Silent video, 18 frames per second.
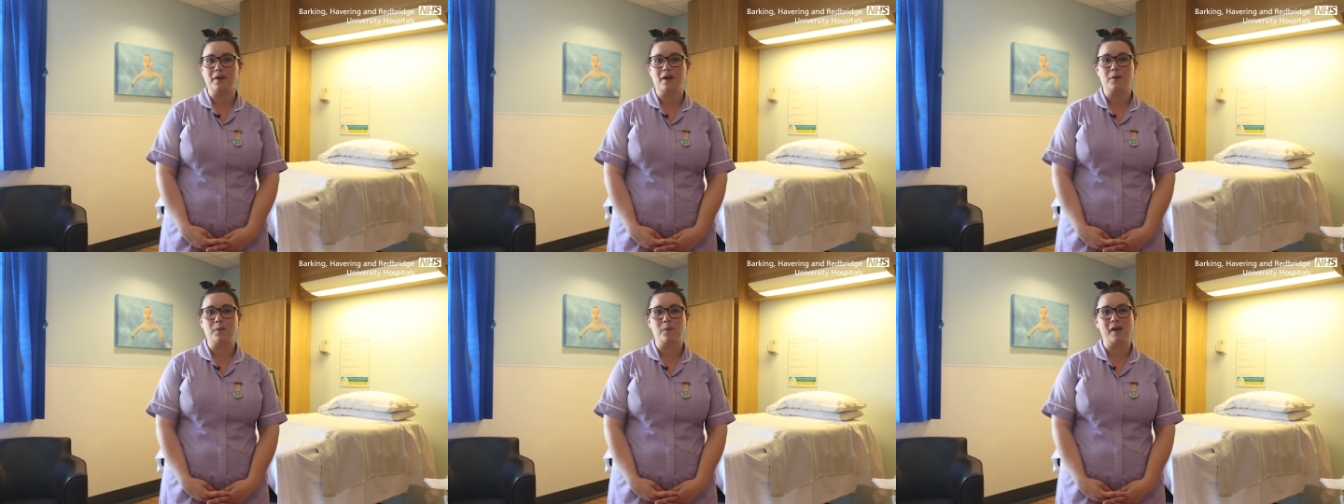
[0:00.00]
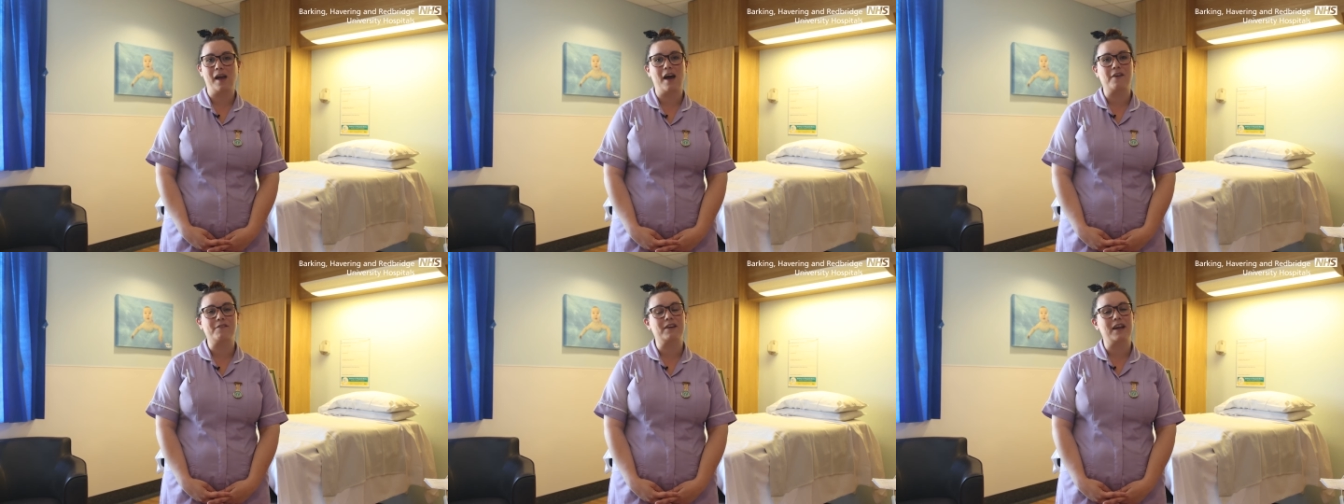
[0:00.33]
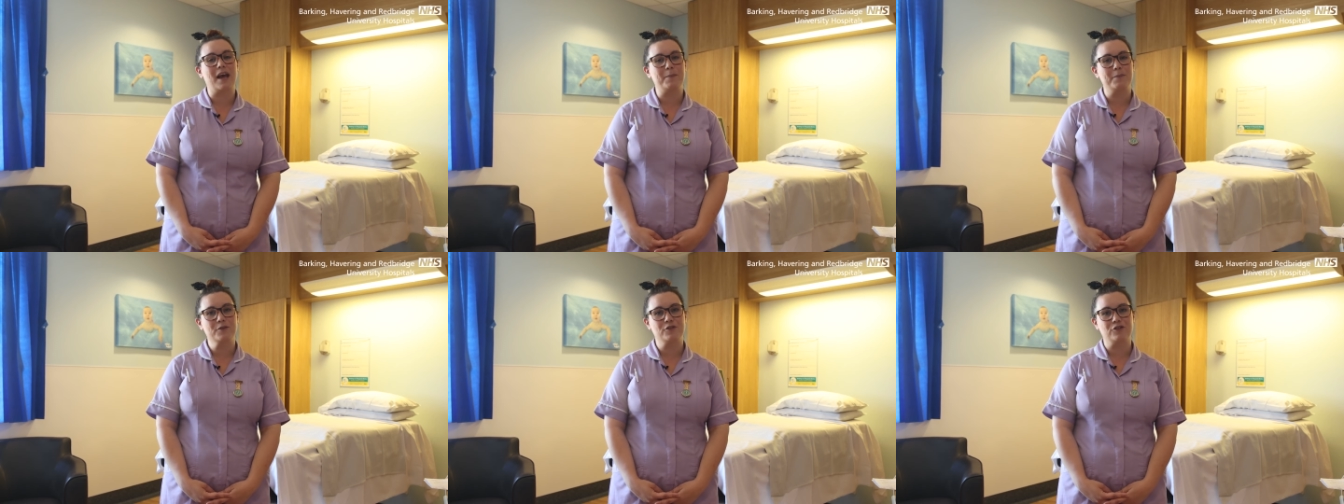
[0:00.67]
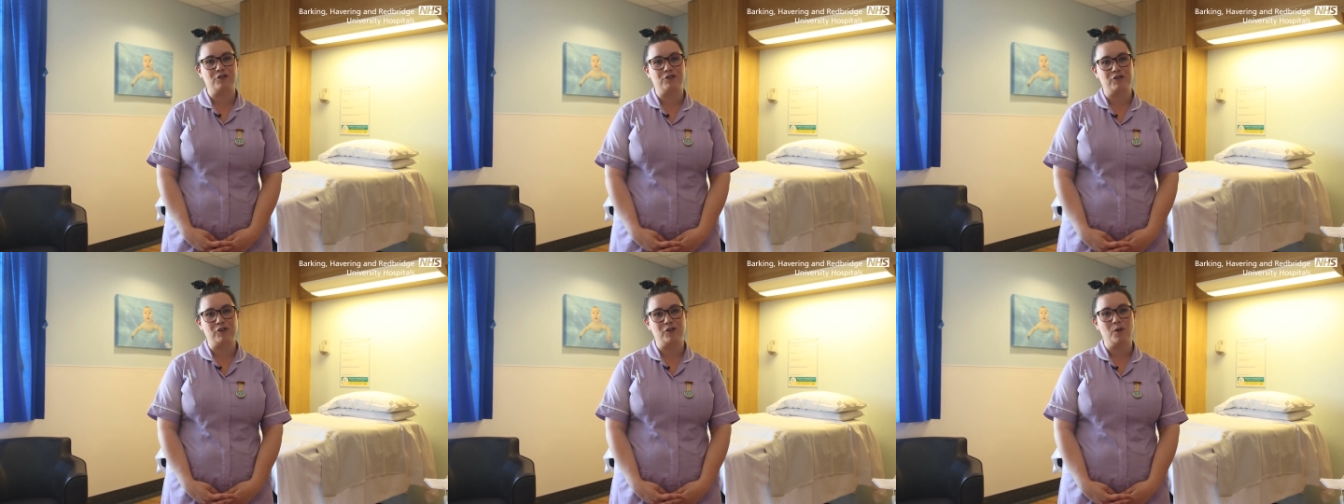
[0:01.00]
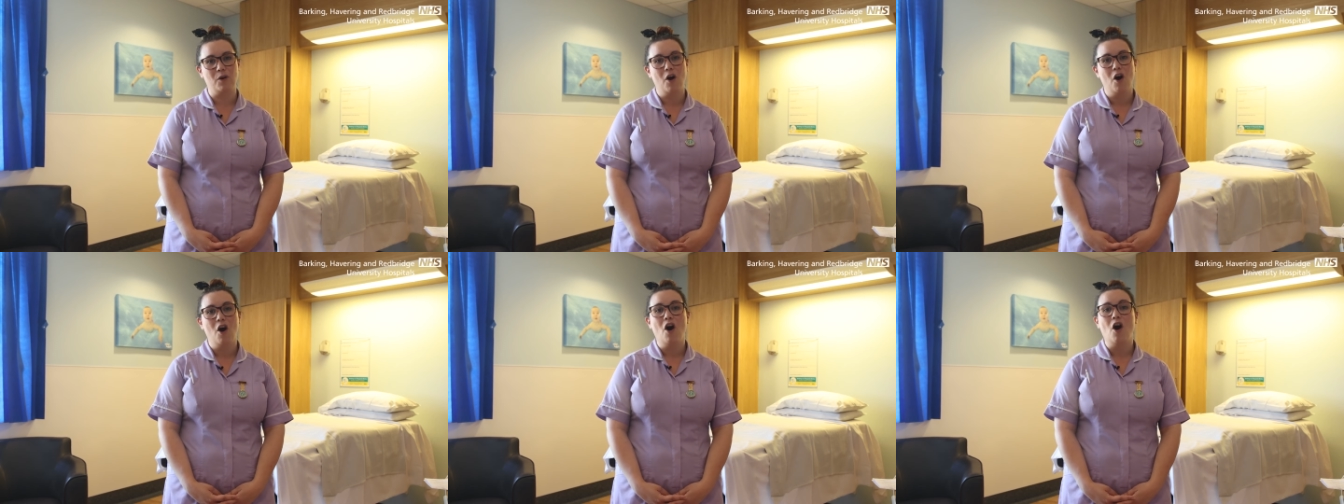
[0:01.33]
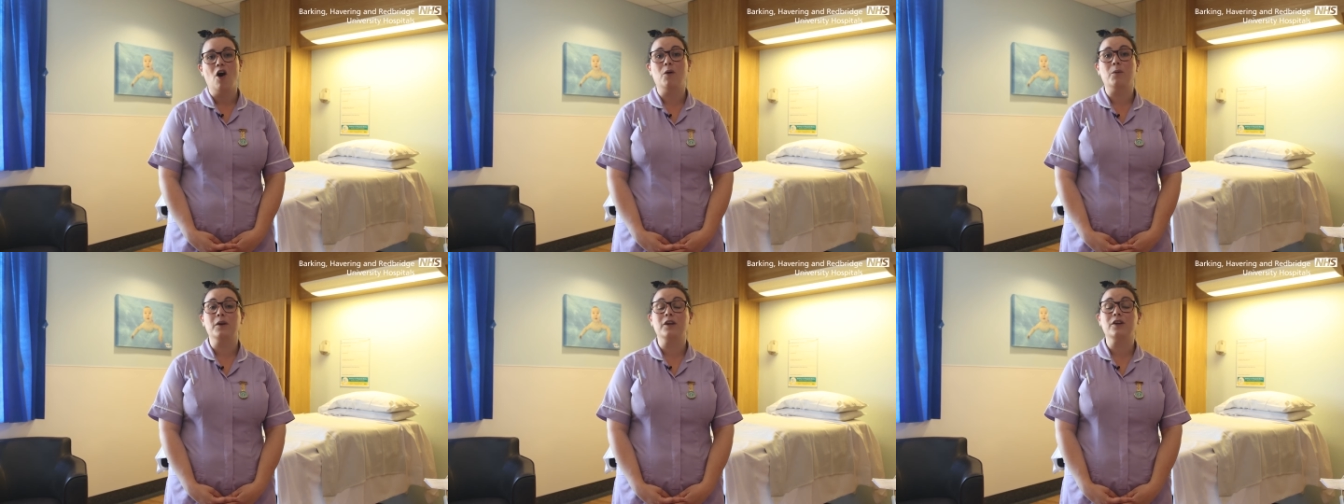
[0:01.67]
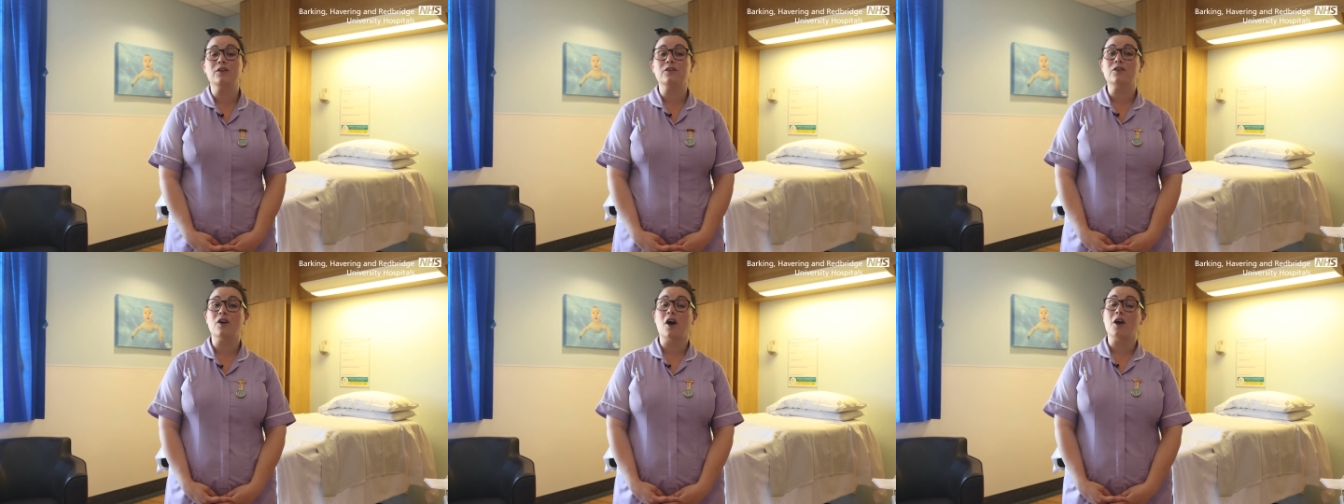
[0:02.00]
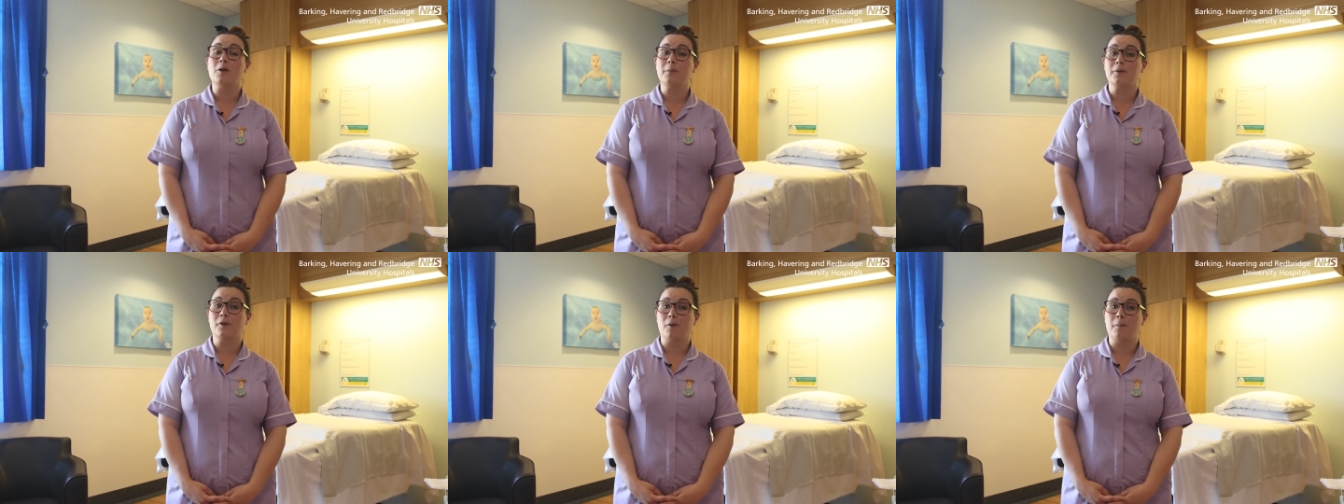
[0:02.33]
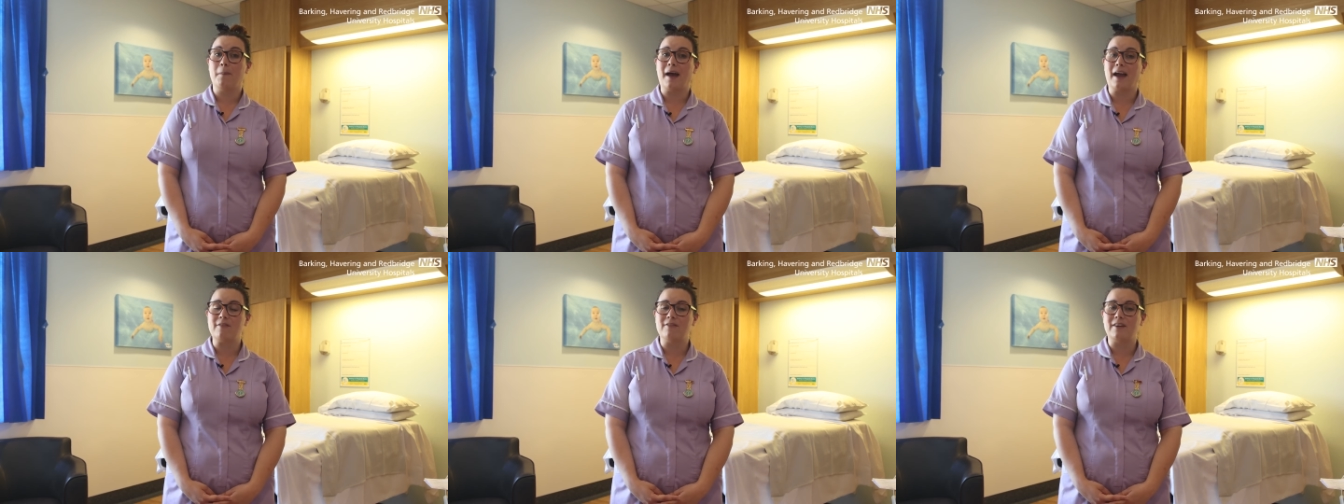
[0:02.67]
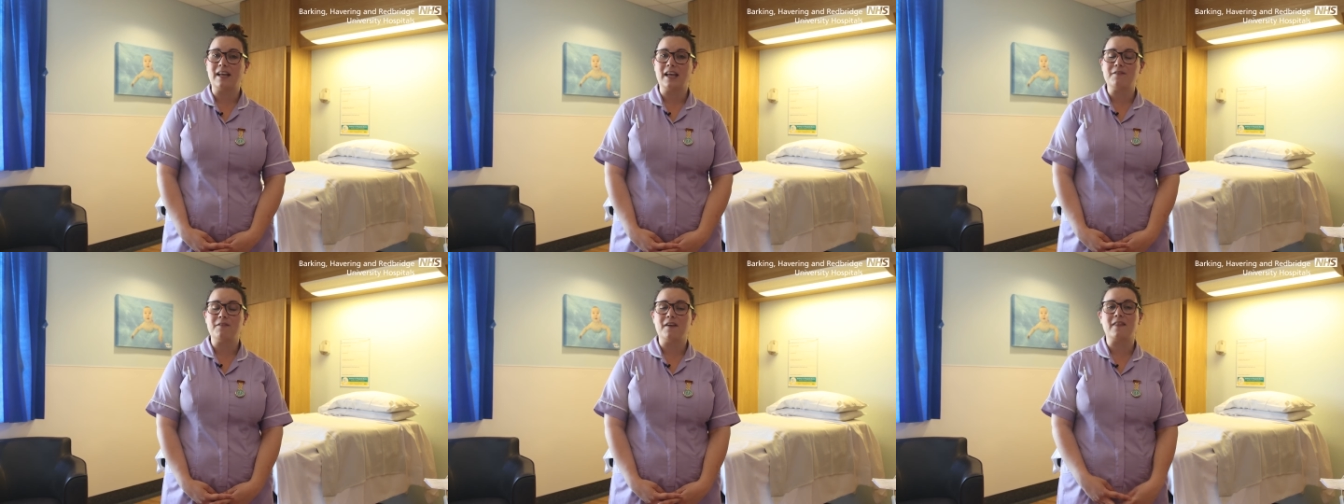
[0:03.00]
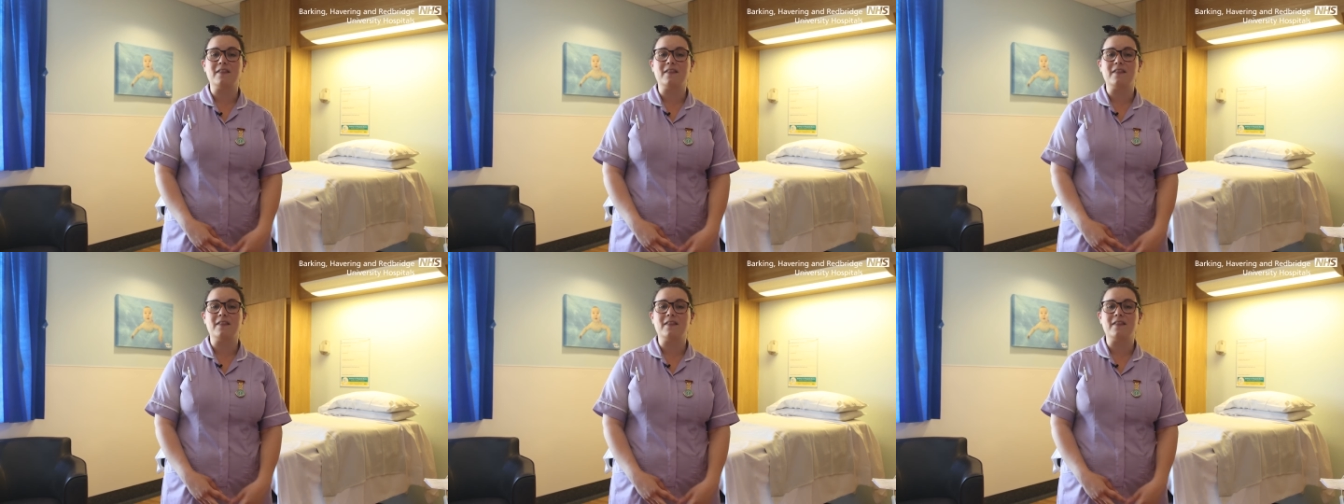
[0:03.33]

if we have an epidural or we use opioid pain relief,